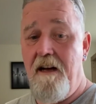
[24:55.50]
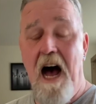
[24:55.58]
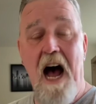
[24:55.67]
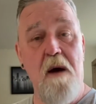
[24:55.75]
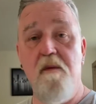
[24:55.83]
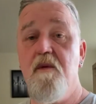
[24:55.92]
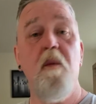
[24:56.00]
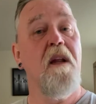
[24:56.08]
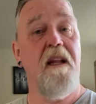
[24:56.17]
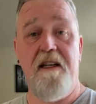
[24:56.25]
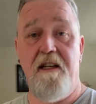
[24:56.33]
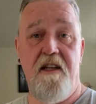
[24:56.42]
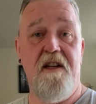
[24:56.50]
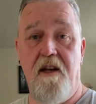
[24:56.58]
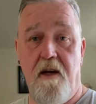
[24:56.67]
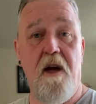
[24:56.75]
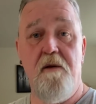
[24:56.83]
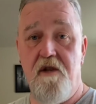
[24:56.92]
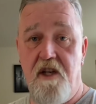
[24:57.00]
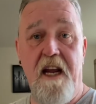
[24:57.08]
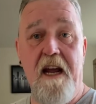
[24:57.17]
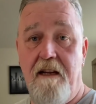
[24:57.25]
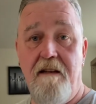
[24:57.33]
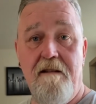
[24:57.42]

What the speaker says: I was willing to negotiate.